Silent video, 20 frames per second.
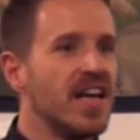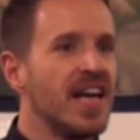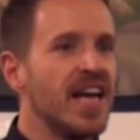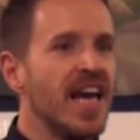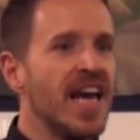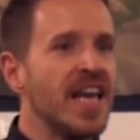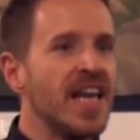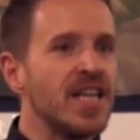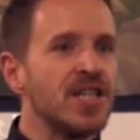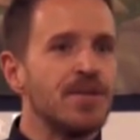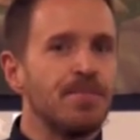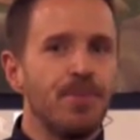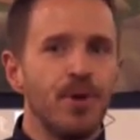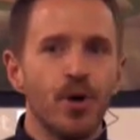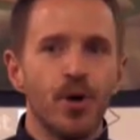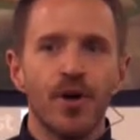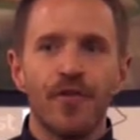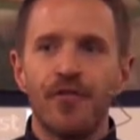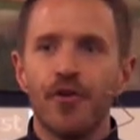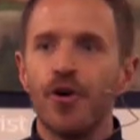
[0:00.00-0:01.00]
It is
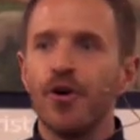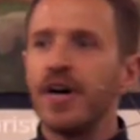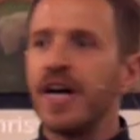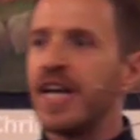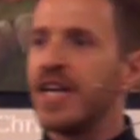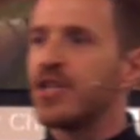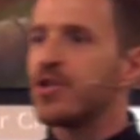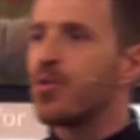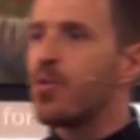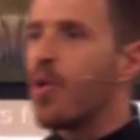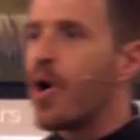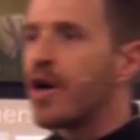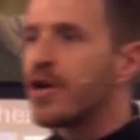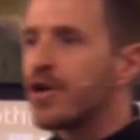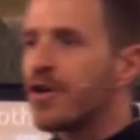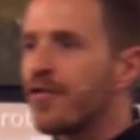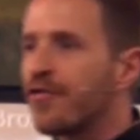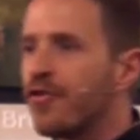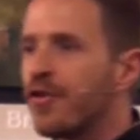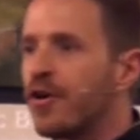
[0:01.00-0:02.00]
beautiful, it is
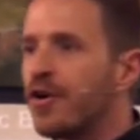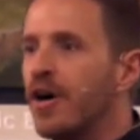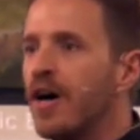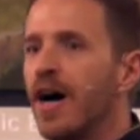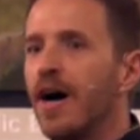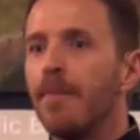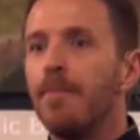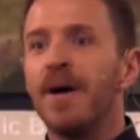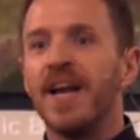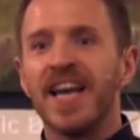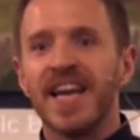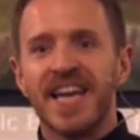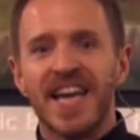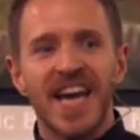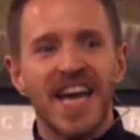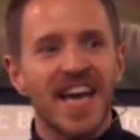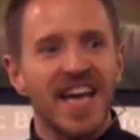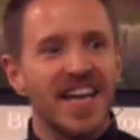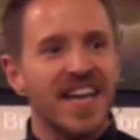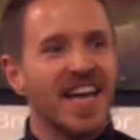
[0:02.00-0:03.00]
wonderful, but
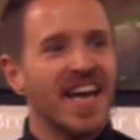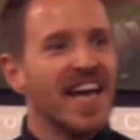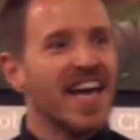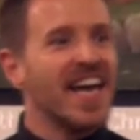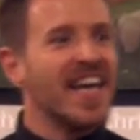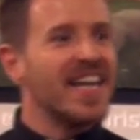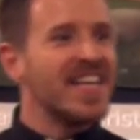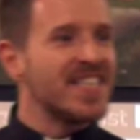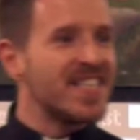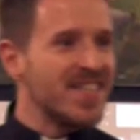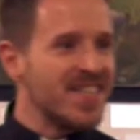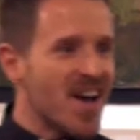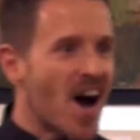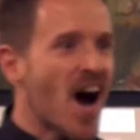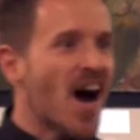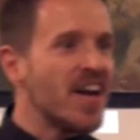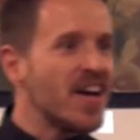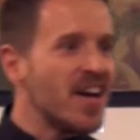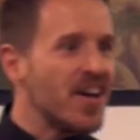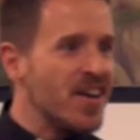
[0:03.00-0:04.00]
again, it is
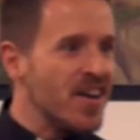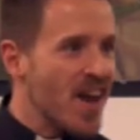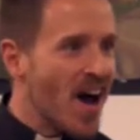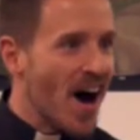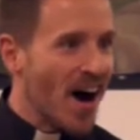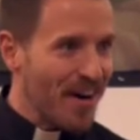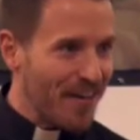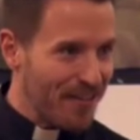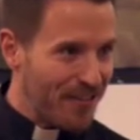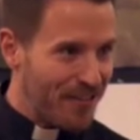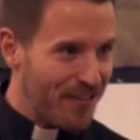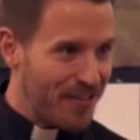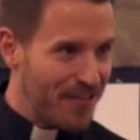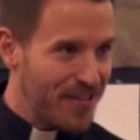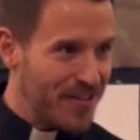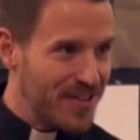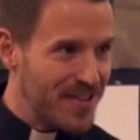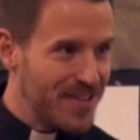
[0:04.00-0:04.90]
not enough.